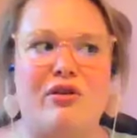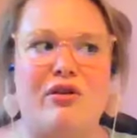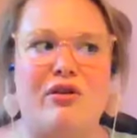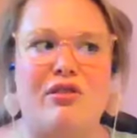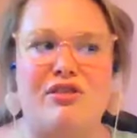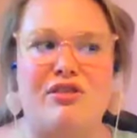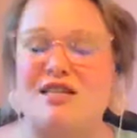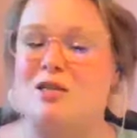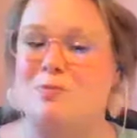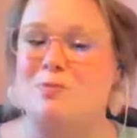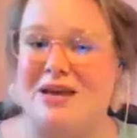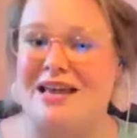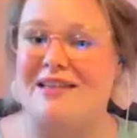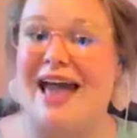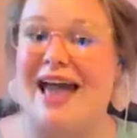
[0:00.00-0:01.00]
this
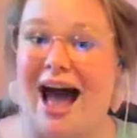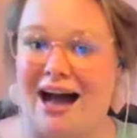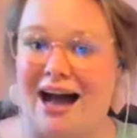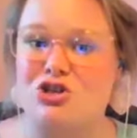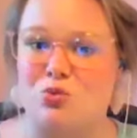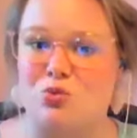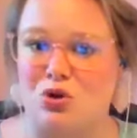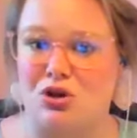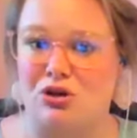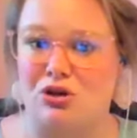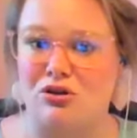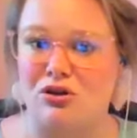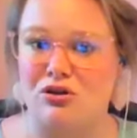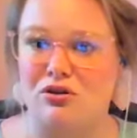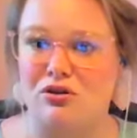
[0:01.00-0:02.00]
being the
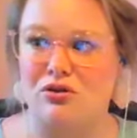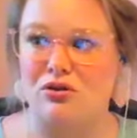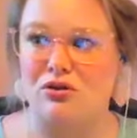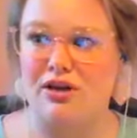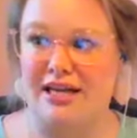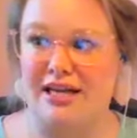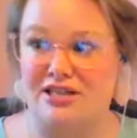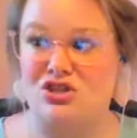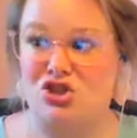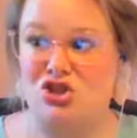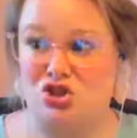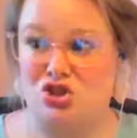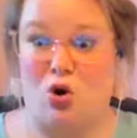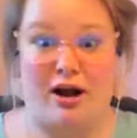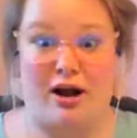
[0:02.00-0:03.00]
actual
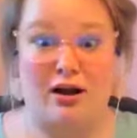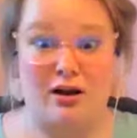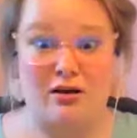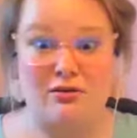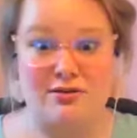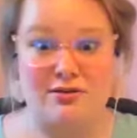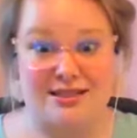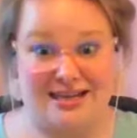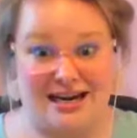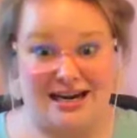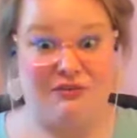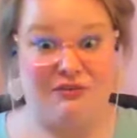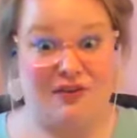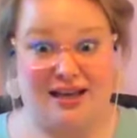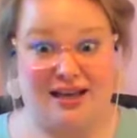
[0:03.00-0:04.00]
historic
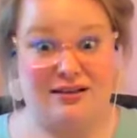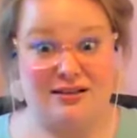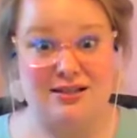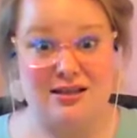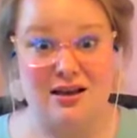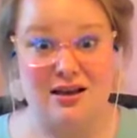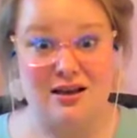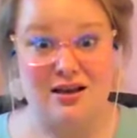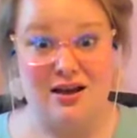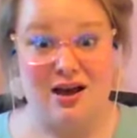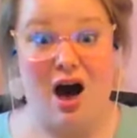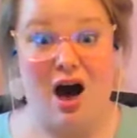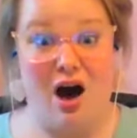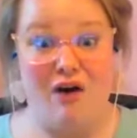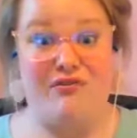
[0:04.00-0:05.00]
significance
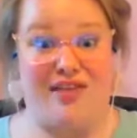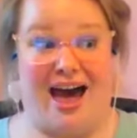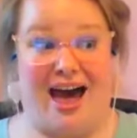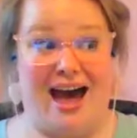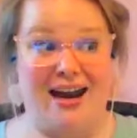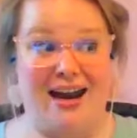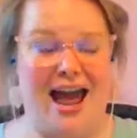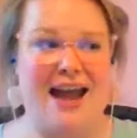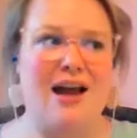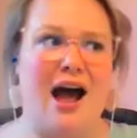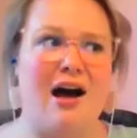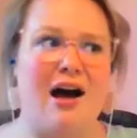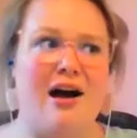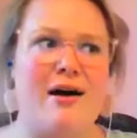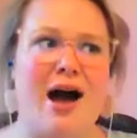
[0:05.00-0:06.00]
of that. And
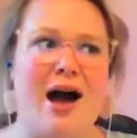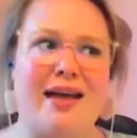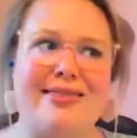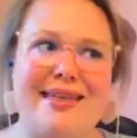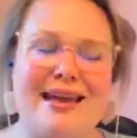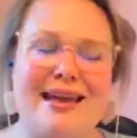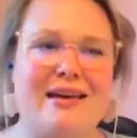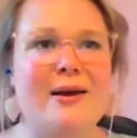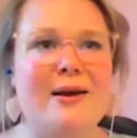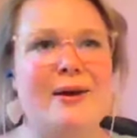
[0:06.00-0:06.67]
I think